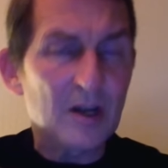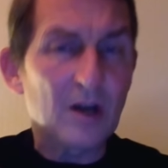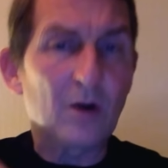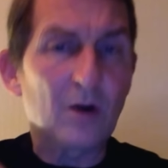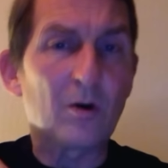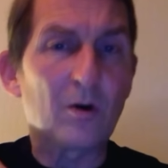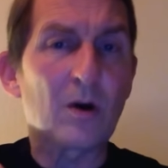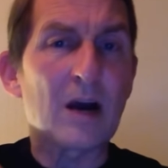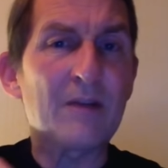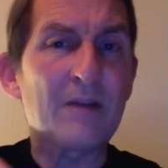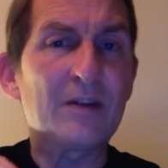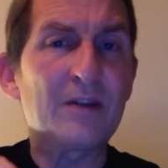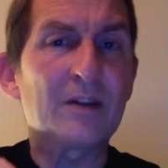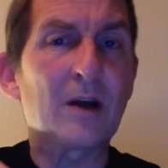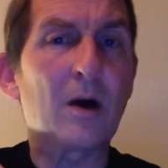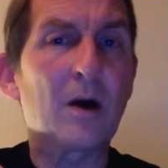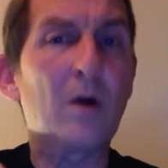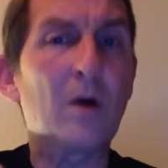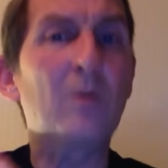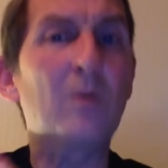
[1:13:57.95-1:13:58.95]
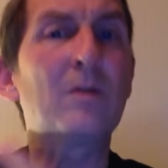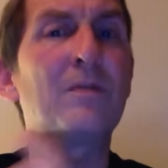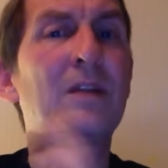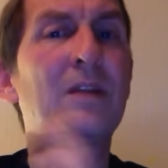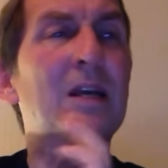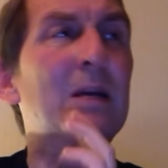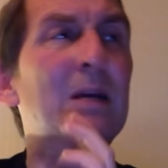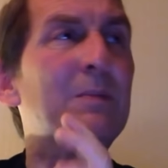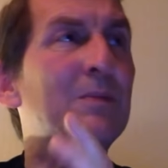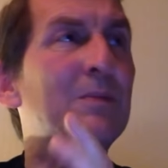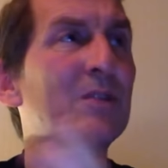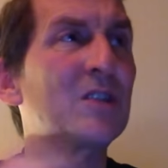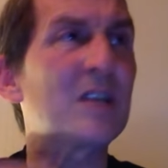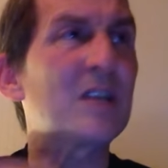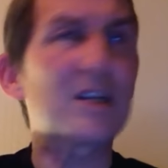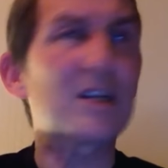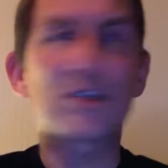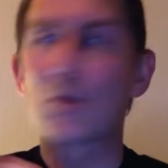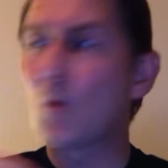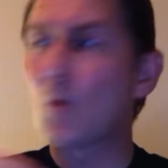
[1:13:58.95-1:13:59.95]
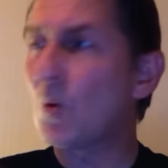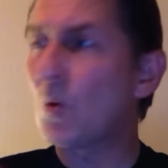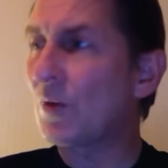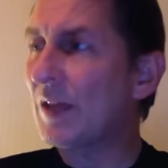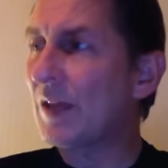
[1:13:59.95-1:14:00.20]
or having the whole of the M6 north